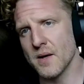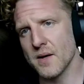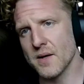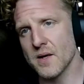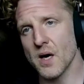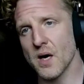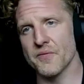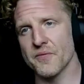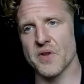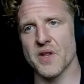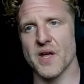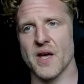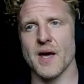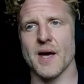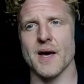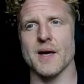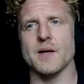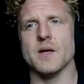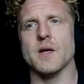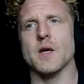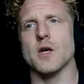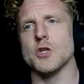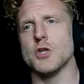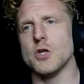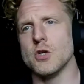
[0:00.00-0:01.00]
cover the head.
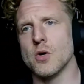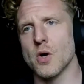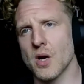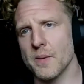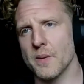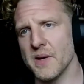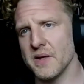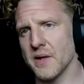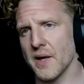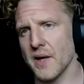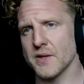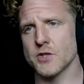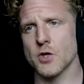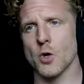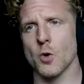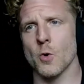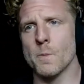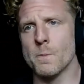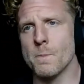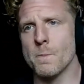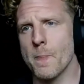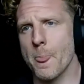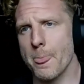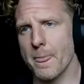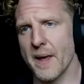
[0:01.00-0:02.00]
You know what I mean? Like, so
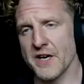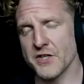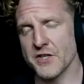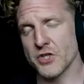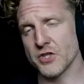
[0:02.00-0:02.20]
it